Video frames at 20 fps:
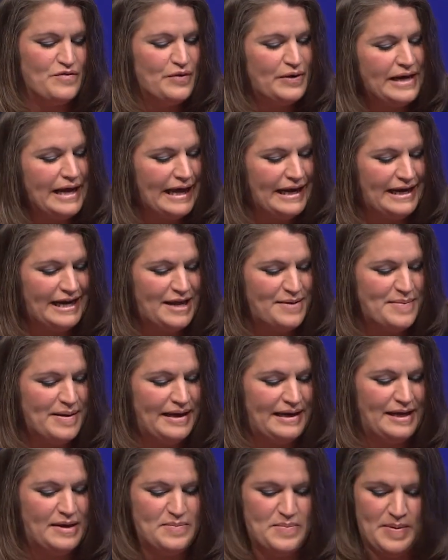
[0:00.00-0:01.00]
forget
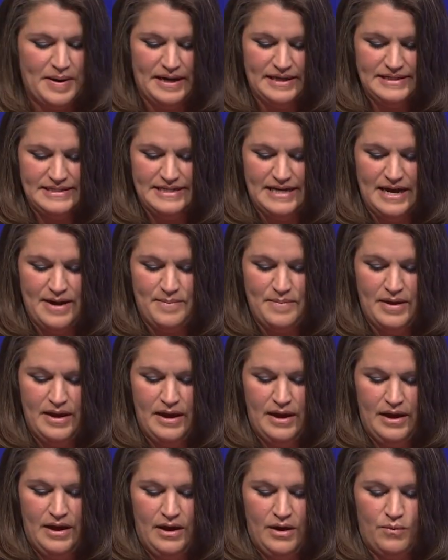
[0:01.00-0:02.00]
anybody, but
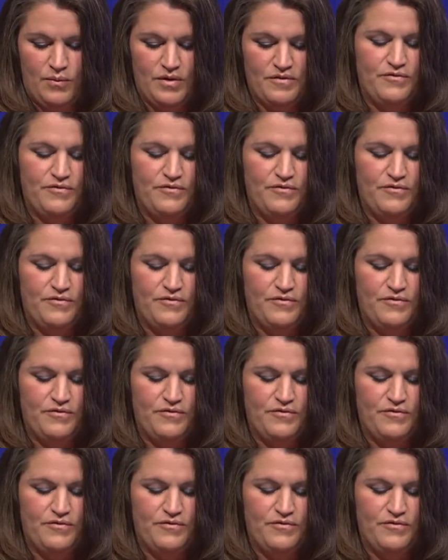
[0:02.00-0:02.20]
we're